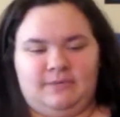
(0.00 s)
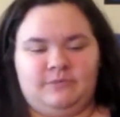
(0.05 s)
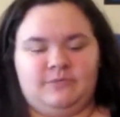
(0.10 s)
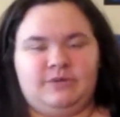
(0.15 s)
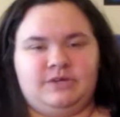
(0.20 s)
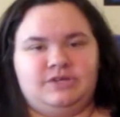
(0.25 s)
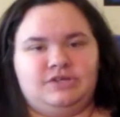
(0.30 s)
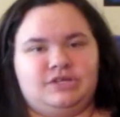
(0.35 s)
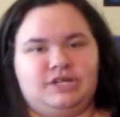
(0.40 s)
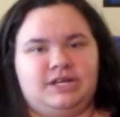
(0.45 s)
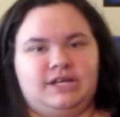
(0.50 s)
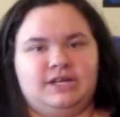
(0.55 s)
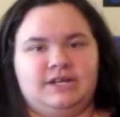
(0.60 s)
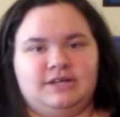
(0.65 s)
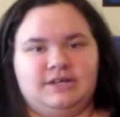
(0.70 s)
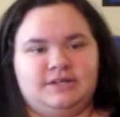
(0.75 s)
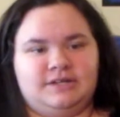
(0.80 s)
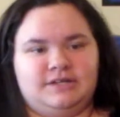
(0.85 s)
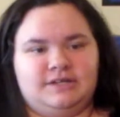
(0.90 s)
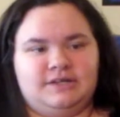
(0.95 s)
We
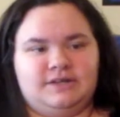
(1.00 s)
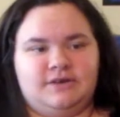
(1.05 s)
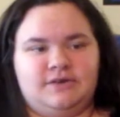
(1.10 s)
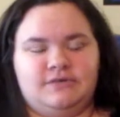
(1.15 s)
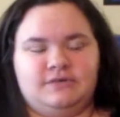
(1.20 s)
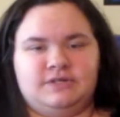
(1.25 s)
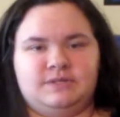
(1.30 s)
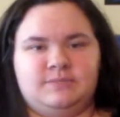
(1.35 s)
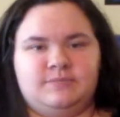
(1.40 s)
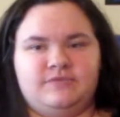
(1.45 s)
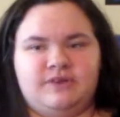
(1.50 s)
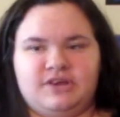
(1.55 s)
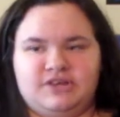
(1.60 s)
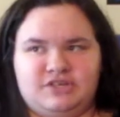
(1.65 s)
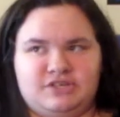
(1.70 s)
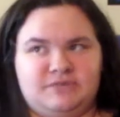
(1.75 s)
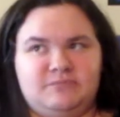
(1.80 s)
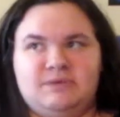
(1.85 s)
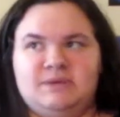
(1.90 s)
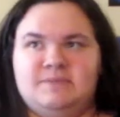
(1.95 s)
share,
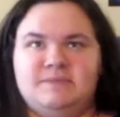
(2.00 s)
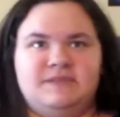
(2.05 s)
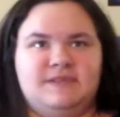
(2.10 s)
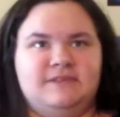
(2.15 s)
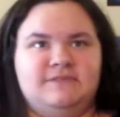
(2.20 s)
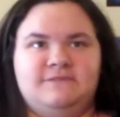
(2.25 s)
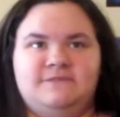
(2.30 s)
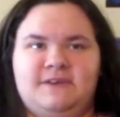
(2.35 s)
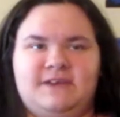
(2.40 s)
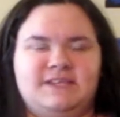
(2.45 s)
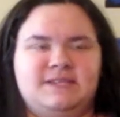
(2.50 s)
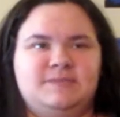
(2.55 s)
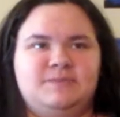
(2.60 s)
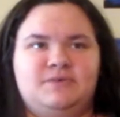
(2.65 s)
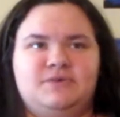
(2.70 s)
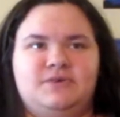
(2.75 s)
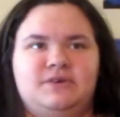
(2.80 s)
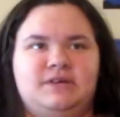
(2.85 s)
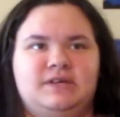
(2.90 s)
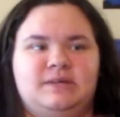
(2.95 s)
depression memes on
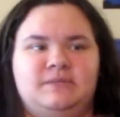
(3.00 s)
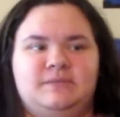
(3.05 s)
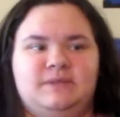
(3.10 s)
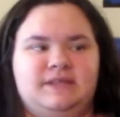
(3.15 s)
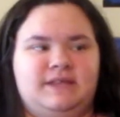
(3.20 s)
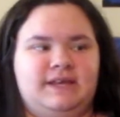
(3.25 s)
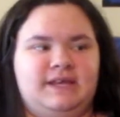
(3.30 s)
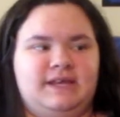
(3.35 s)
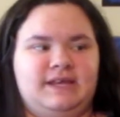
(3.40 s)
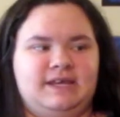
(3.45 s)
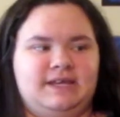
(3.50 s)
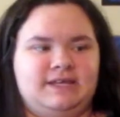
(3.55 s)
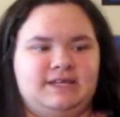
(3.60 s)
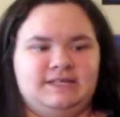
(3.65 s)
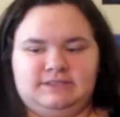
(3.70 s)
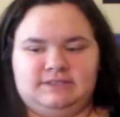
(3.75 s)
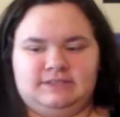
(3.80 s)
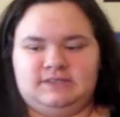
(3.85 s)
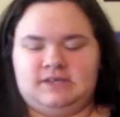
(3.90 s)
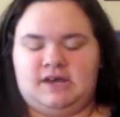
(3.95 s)
Facebook and be like,
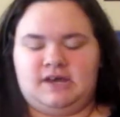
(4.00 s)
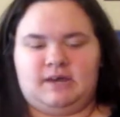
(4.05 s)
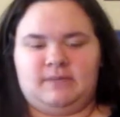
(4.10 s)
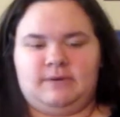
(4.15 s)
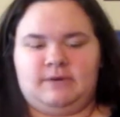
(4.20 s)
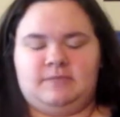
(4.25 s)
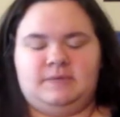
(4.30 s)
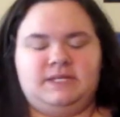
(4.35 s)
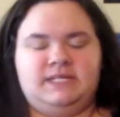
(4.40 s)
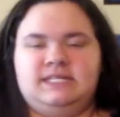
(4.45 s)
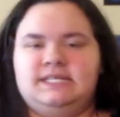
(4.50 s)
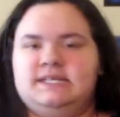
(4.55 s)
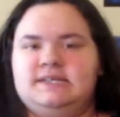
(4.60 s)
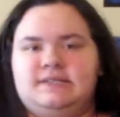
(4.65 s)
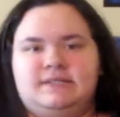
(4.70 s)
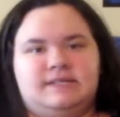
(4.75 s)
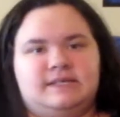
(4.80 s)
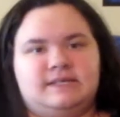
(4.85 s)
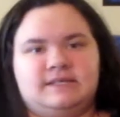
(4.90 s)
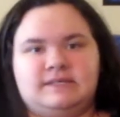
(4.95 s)
talk about PTSD